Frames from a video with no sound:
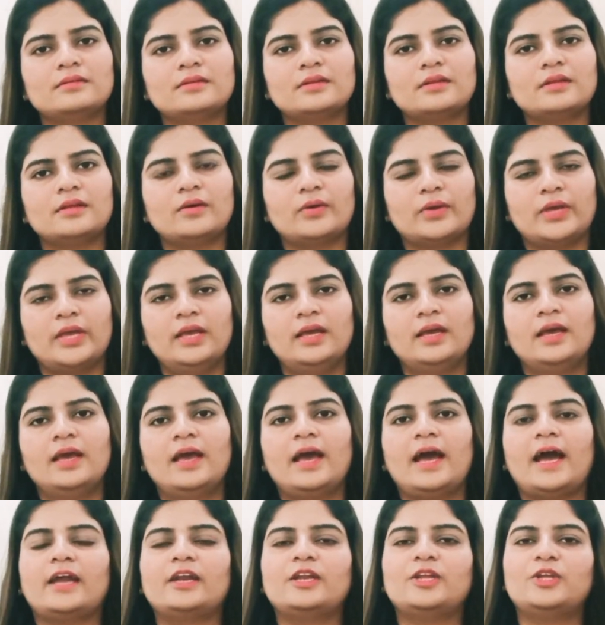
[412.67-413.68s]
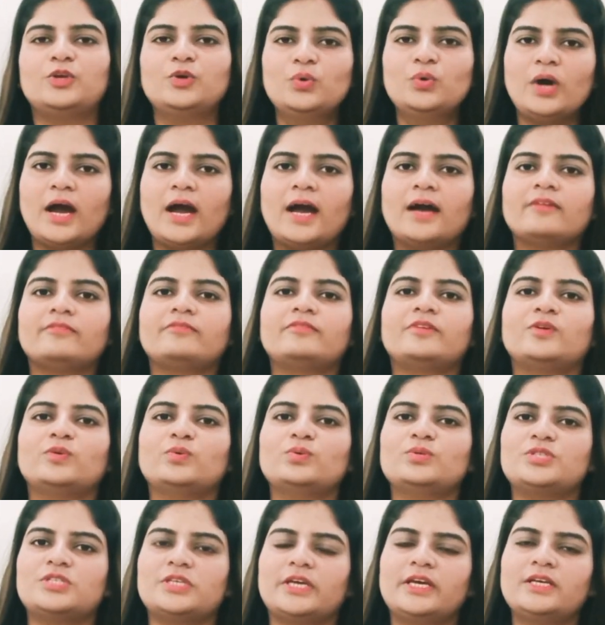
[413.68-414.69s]
Okay, and you have to
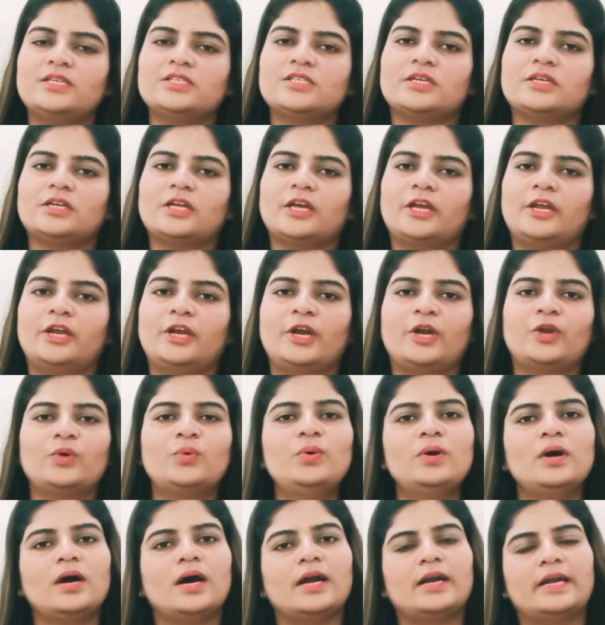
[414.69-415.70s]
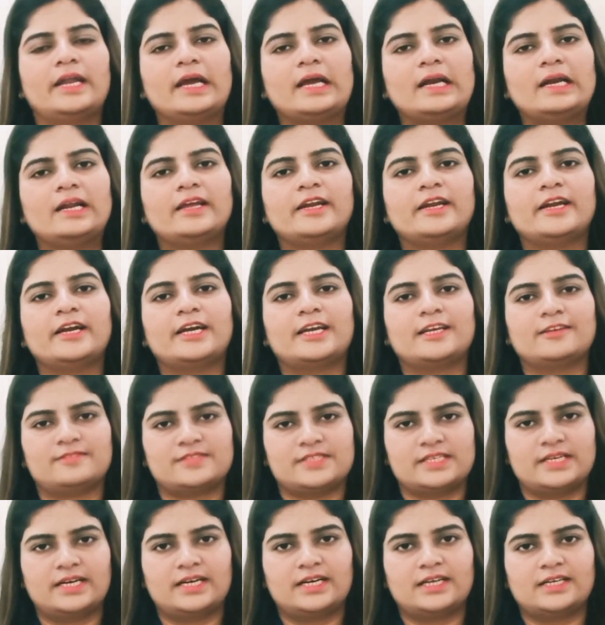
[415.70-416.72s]
change it into a declarative
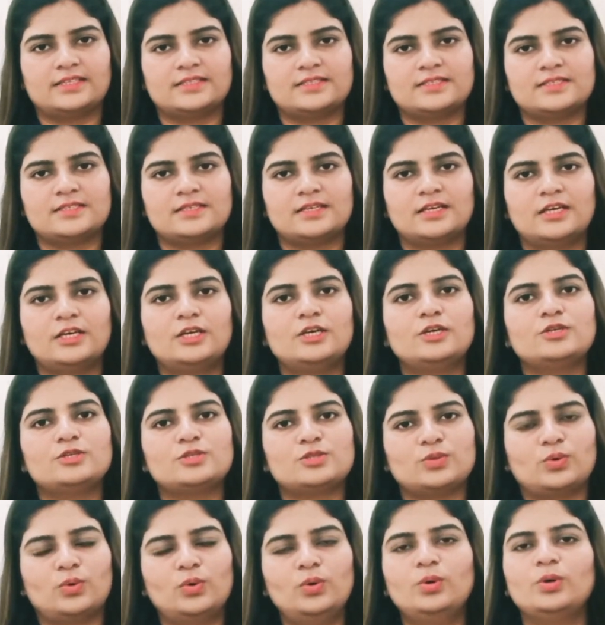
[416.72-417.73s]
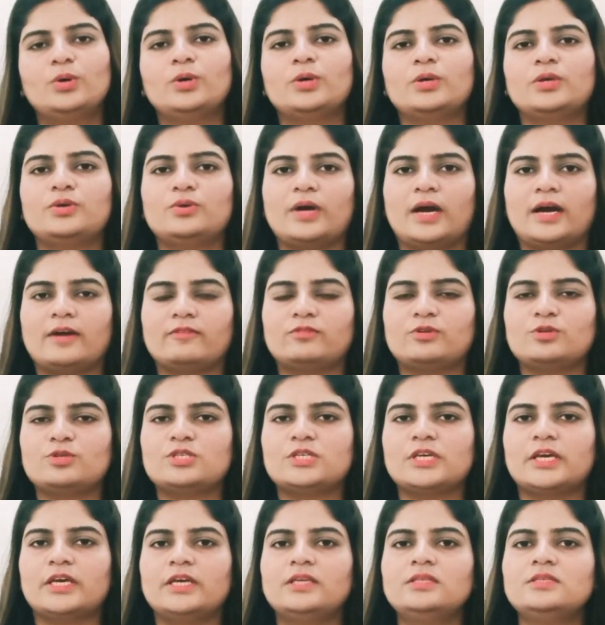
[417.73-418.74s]
sentence. So you have to
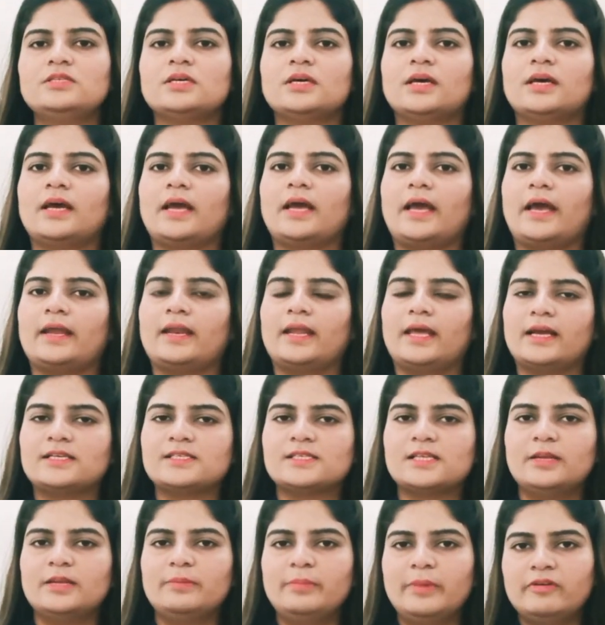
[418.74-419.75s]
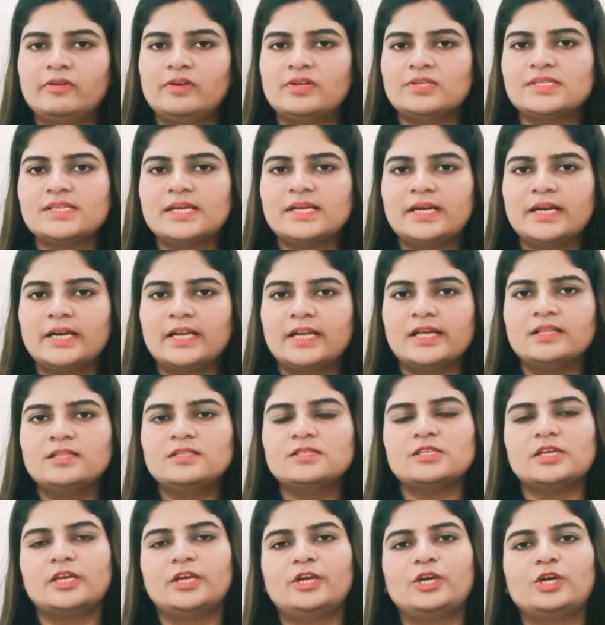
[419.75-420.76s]
change an exclamatory sentence
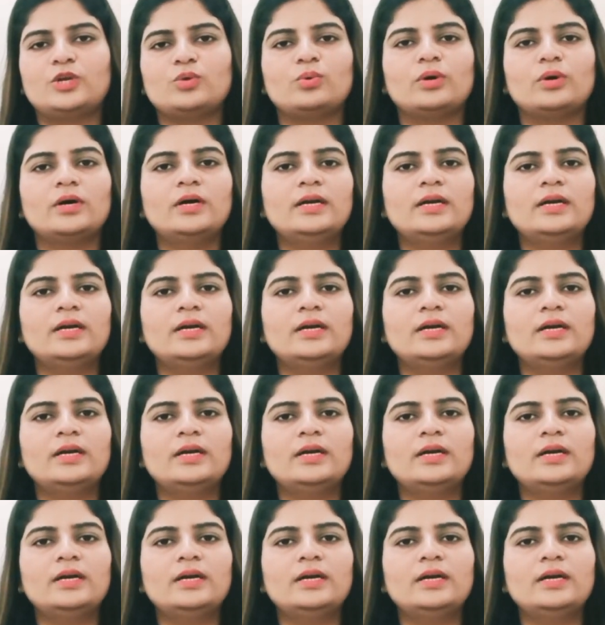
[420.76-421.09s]
into a